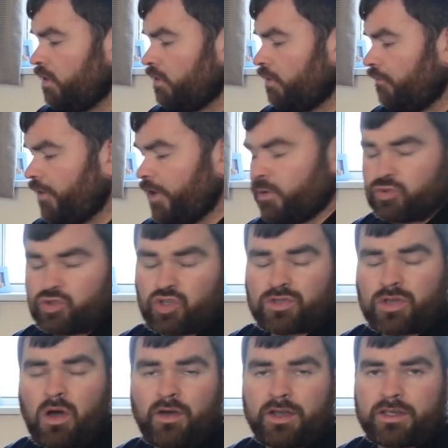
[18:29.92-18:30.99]
the fell's just
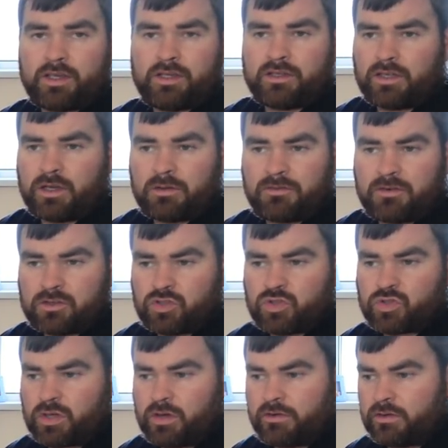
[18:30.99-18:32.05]
hiking, you know, if I
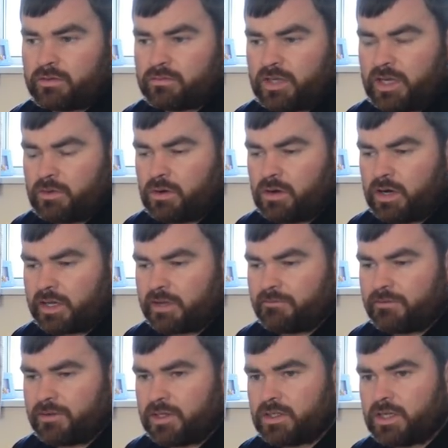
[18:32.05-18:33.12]
just going out hiking
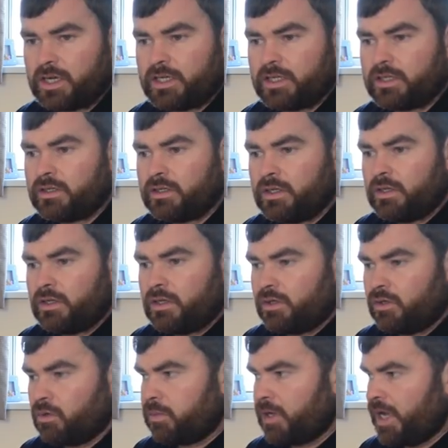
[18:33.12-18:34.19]
for the day,
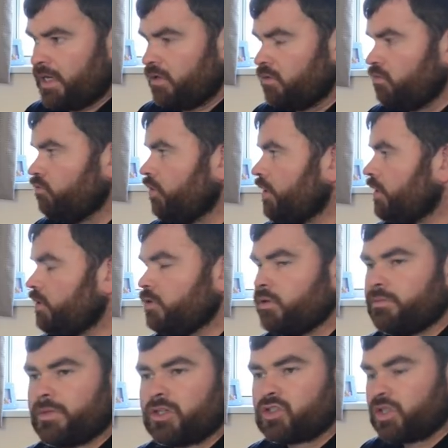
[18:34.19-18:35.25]
not planning on really
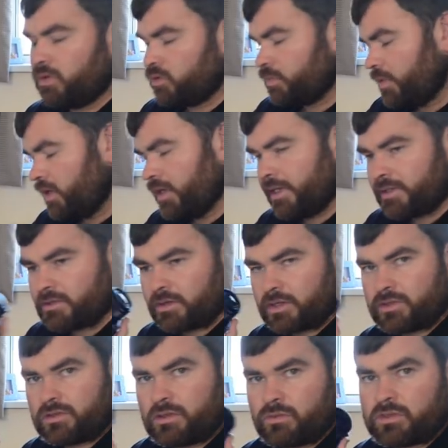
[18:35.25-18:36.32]
doing much else, but at least I can
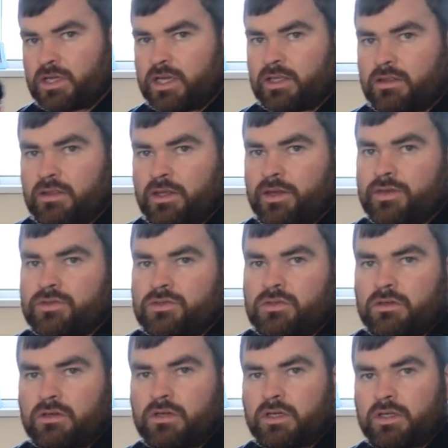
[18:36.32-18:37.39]
still take this
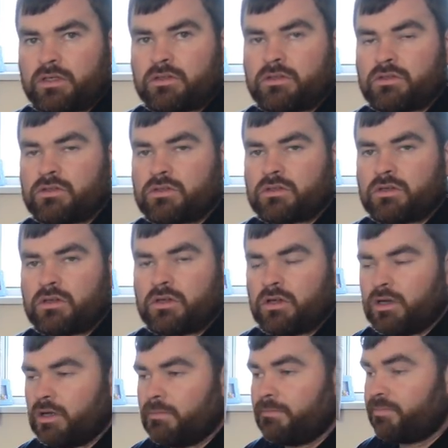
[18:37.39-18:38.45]
and,
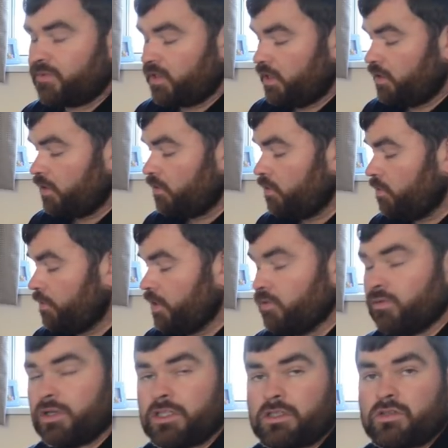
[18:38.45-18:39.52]
um, you know, it'll be a
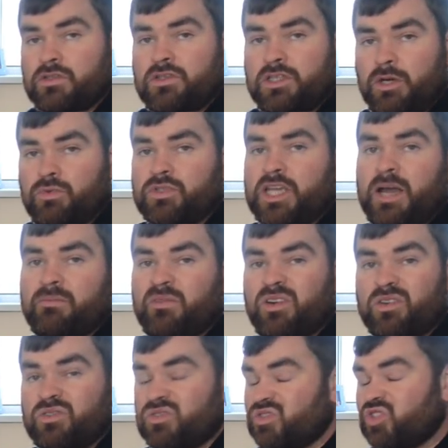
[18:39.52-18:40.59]
really good stills camera.
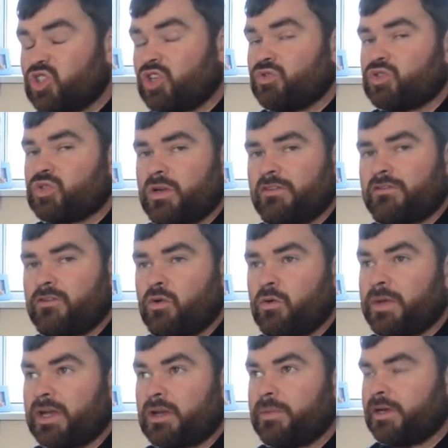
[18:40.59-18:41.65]
It shoots 24
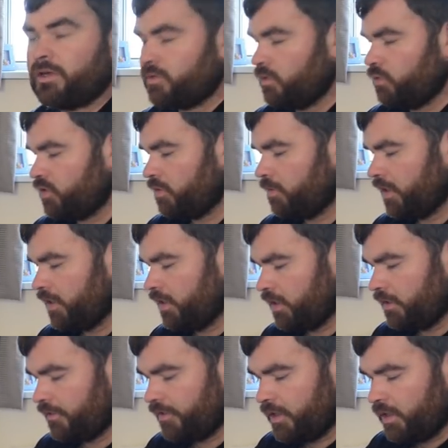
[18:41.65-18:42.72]
megapixels, I
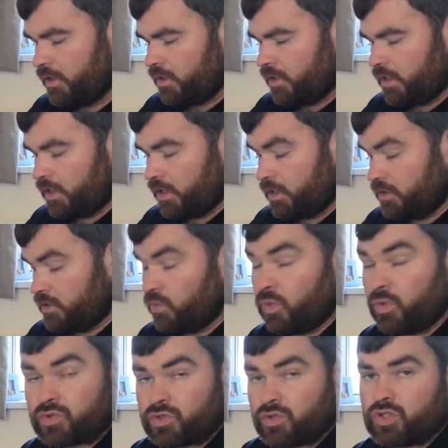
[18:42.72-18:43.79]
believe, and it
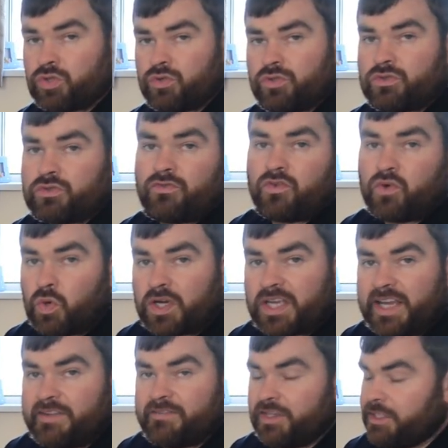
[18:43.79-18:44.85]
also shoots
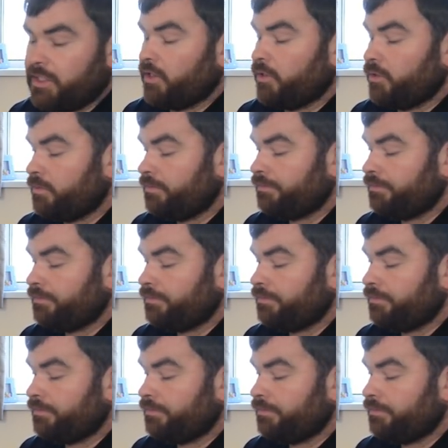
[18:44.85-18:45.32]
4K video.